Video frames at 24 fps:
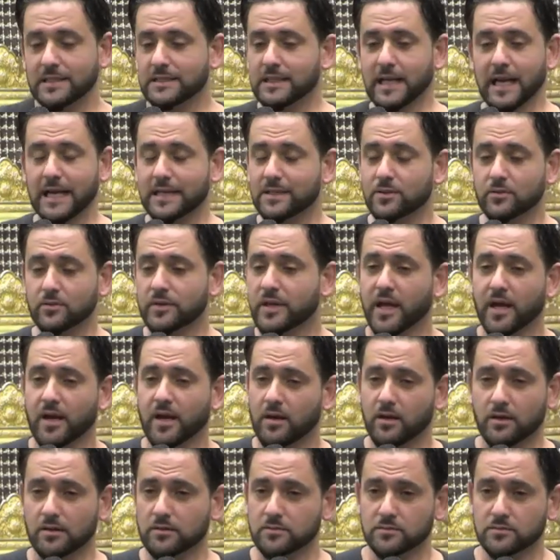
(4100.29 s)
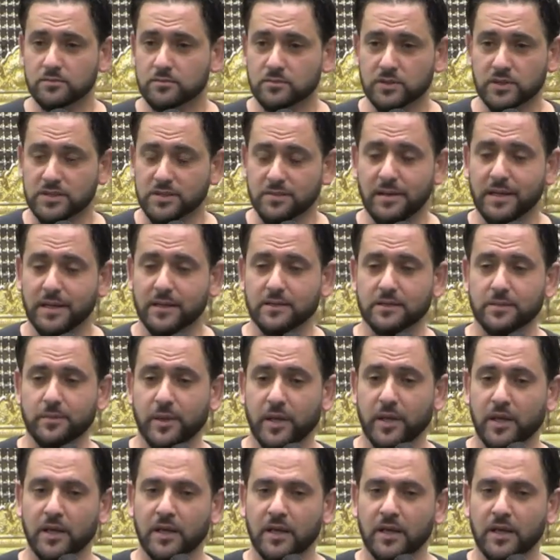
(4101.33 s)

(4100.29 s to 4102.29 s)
I don't care. Doesn't matter to me.